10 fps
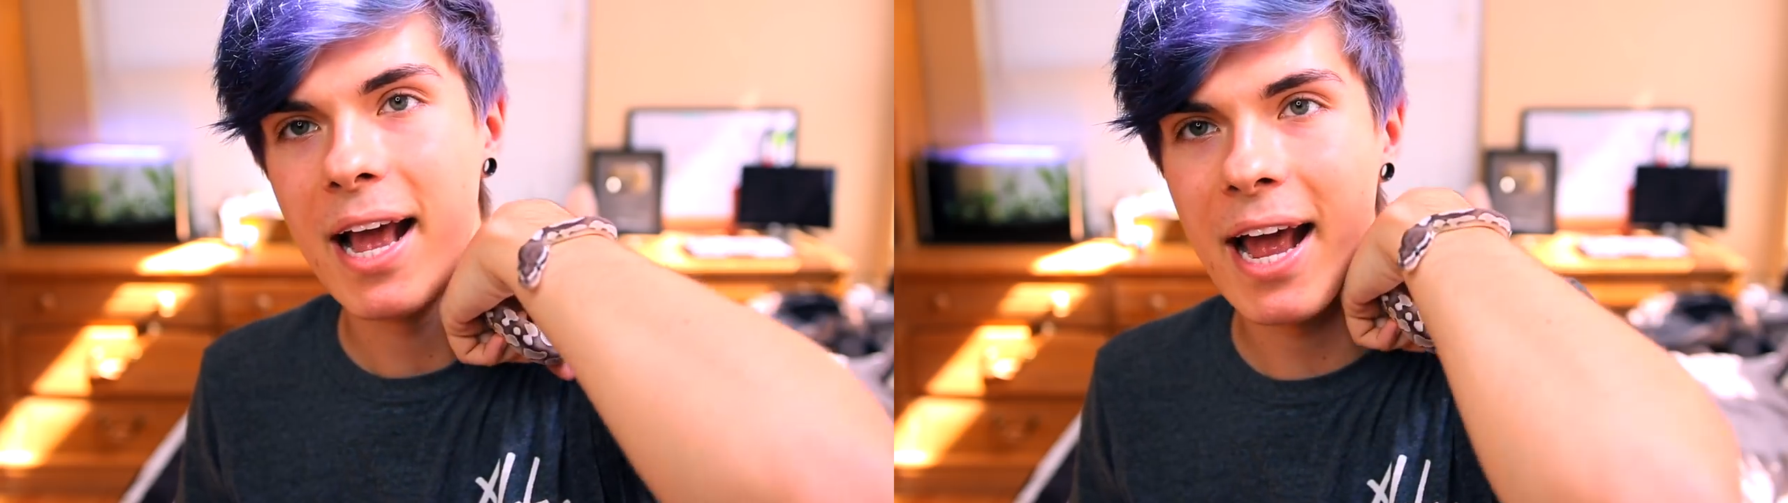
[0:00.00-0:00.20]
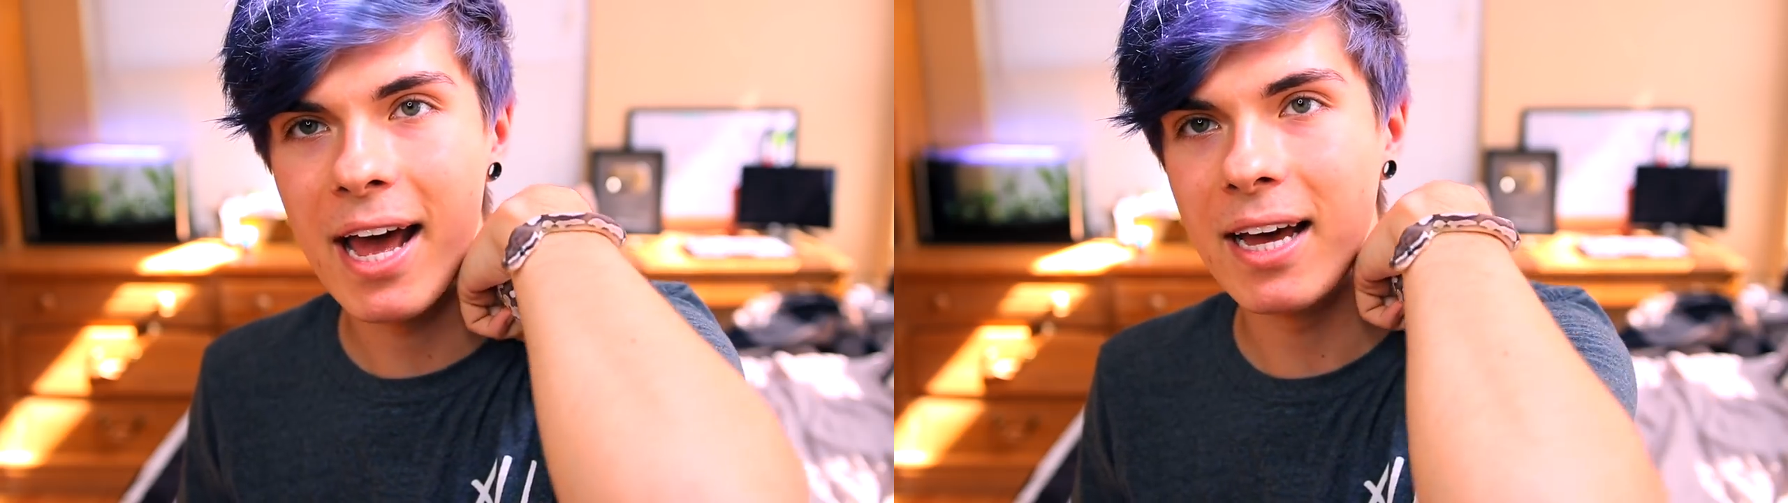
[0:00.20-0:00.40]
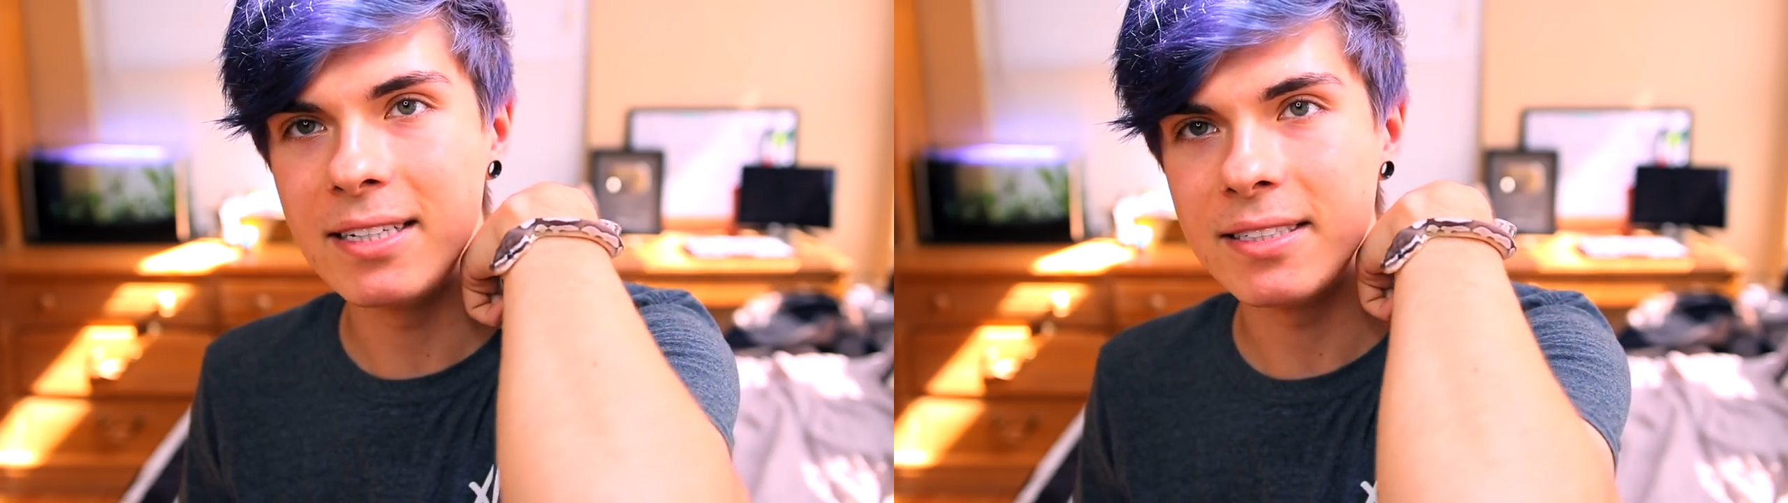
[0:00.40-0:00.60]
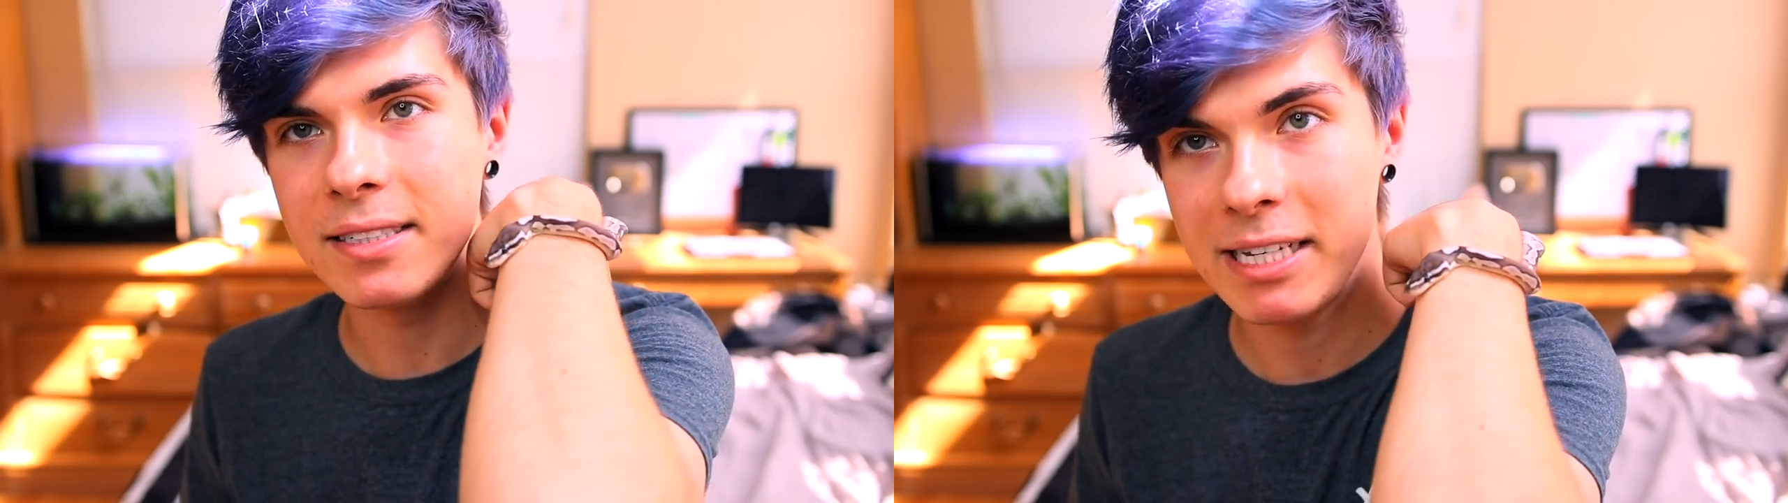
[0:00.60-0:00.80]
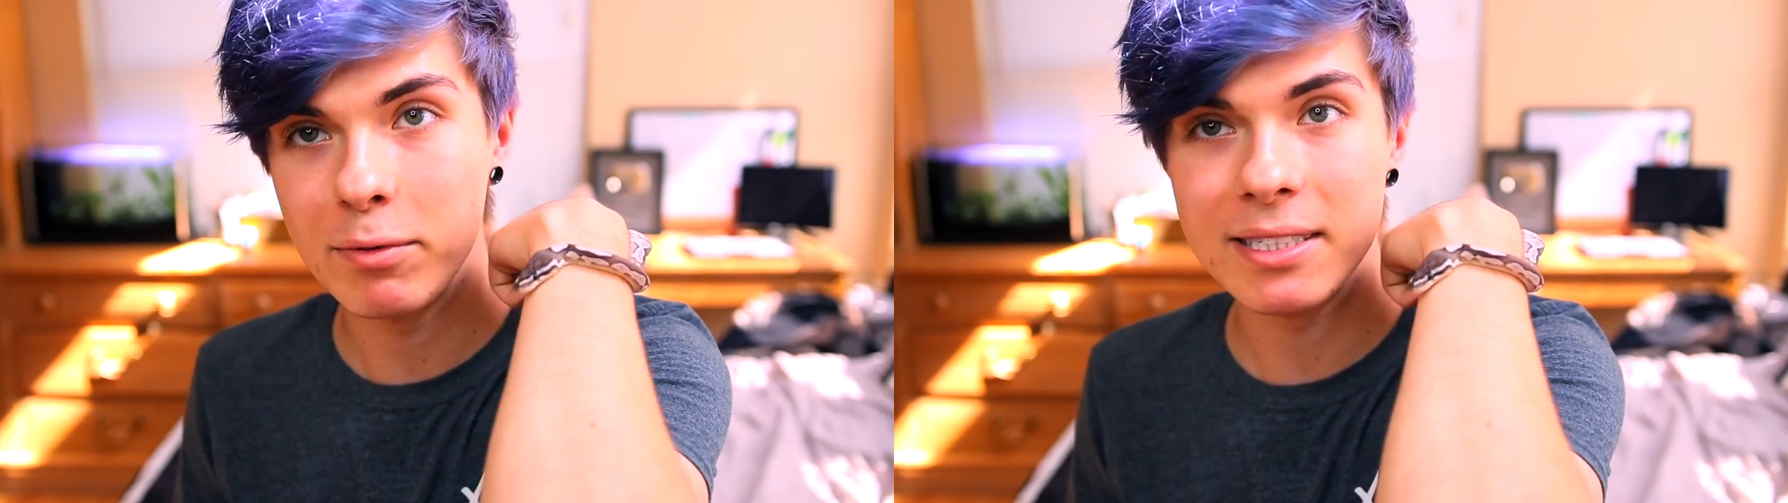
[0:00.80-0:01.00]
and
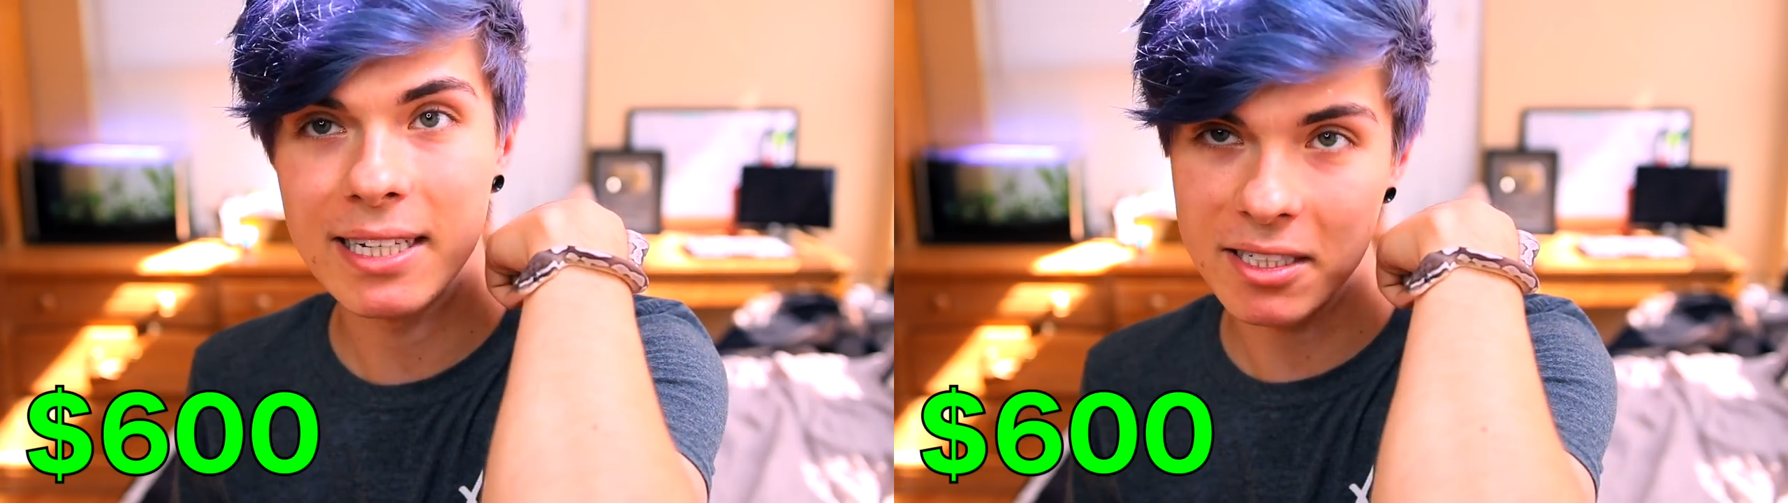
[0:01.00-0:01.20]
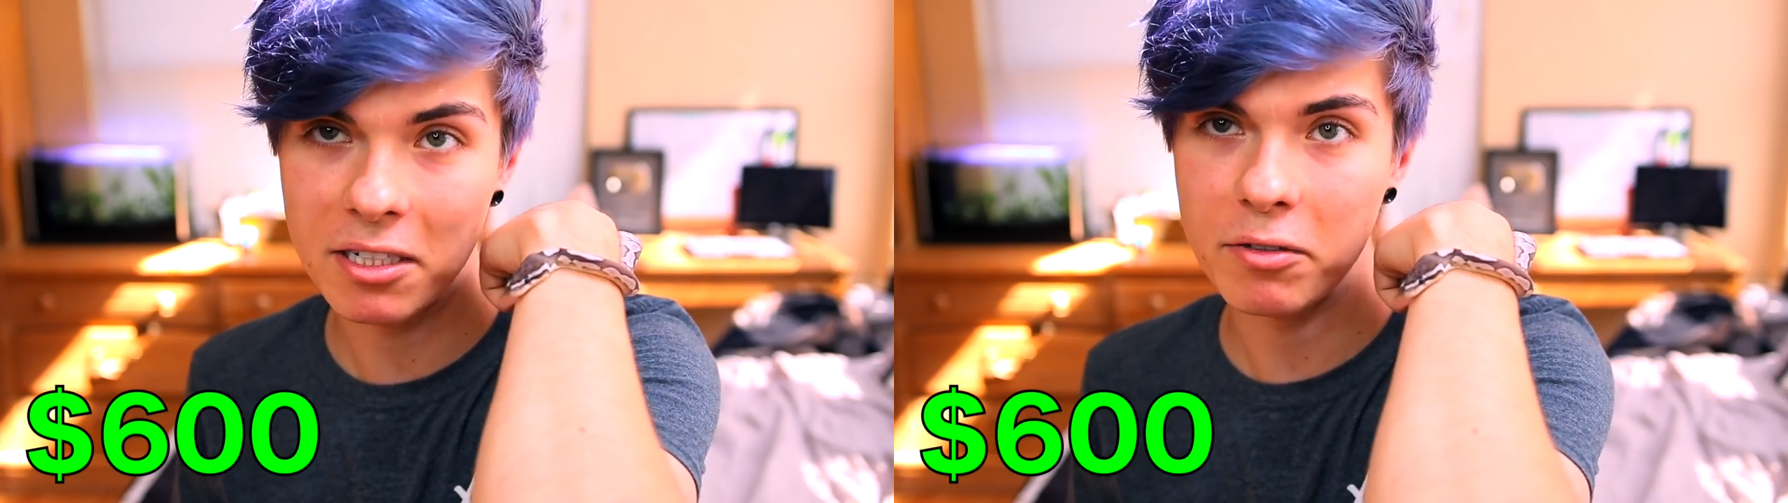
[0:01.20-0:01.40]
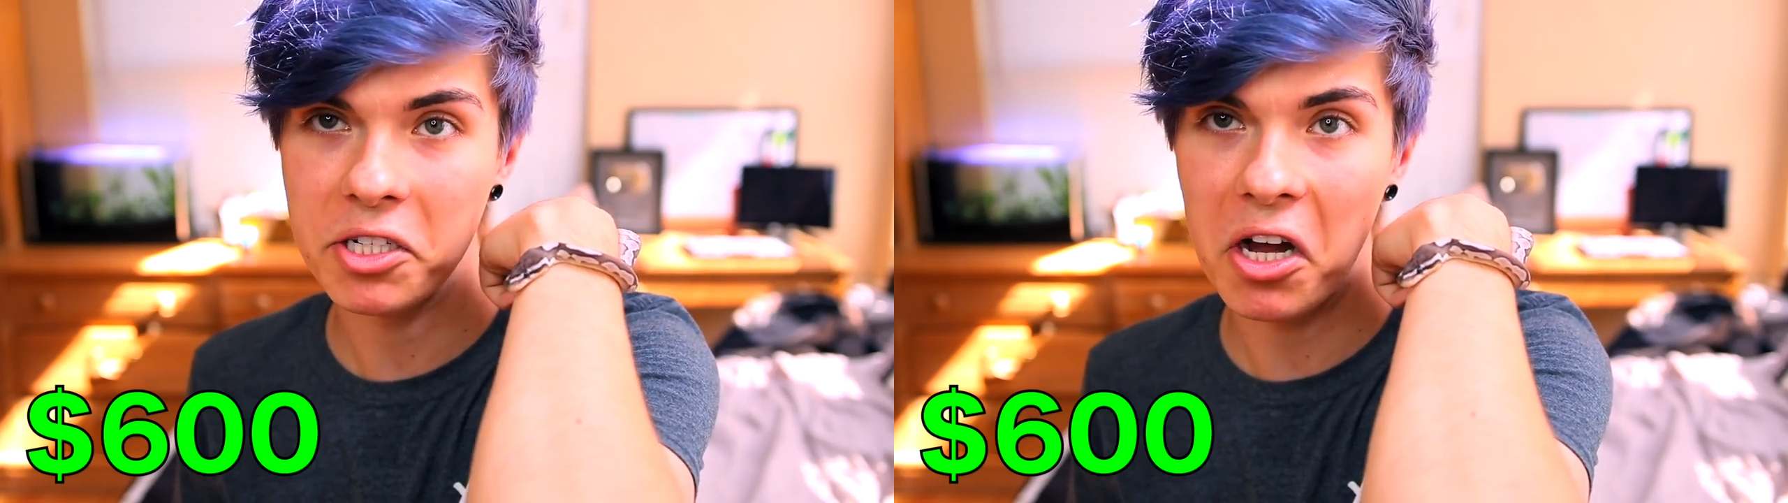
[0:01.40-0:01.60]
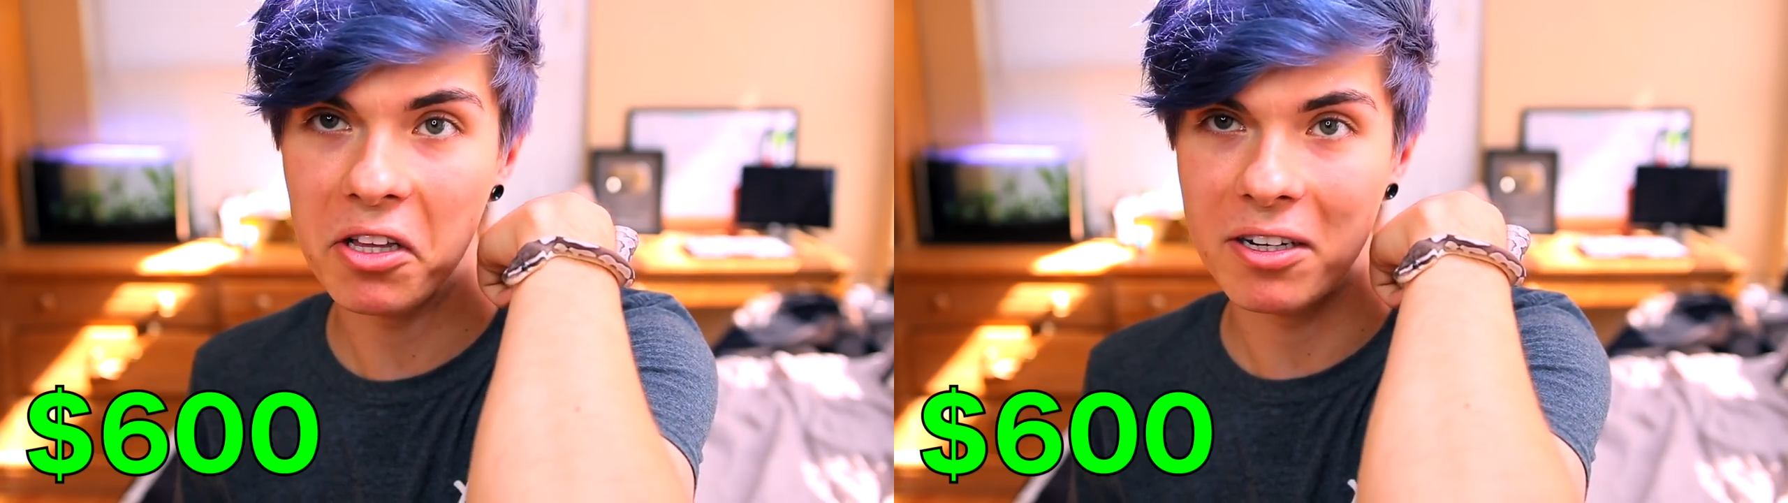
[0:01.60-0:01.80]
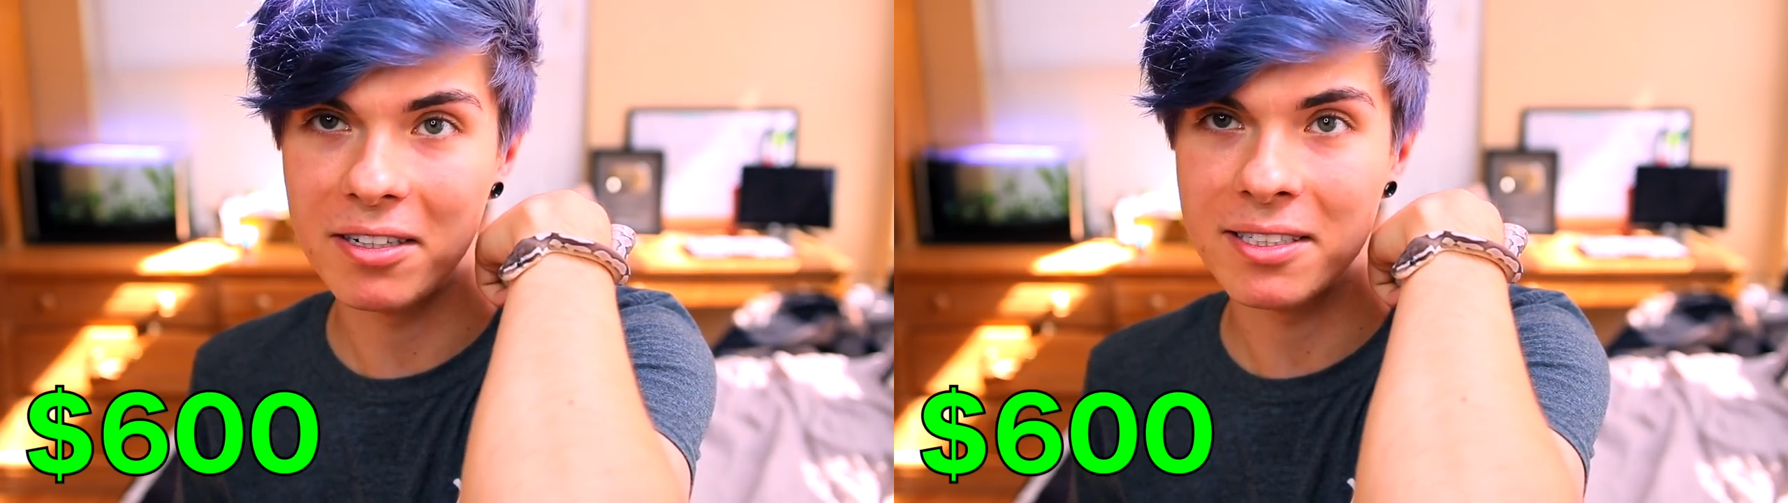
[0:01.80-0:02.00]
he was
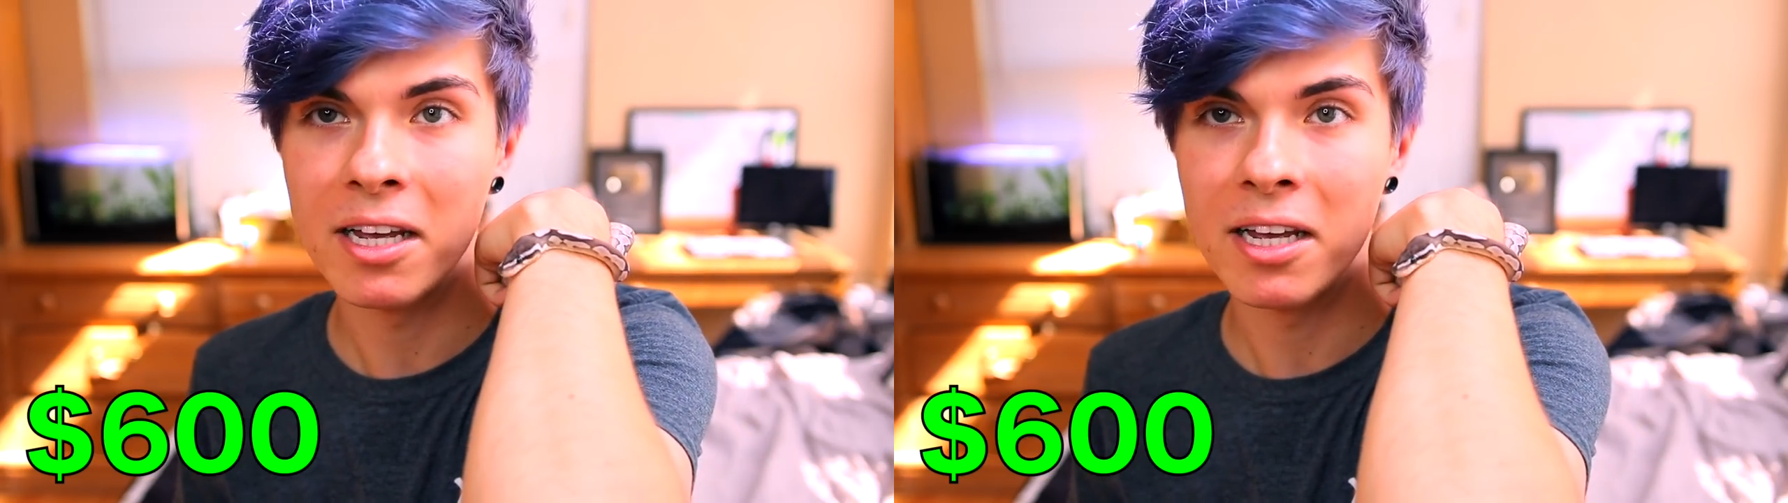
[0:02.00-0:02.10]
$600,